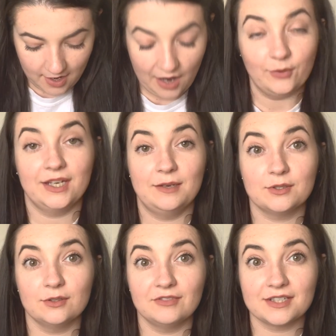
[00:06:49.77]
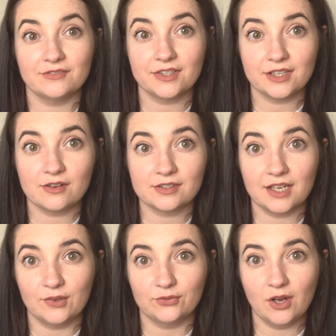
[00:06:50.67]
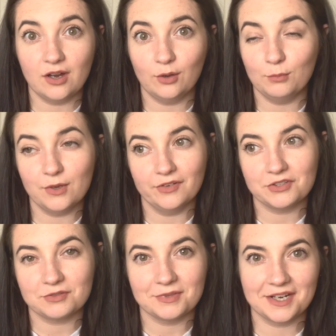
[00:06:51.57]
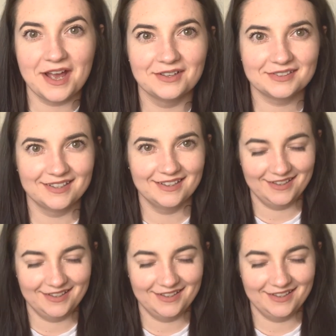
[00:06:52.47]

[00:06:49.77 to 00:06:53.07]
I will keep doing resin videos. If not, I'll move on to something else.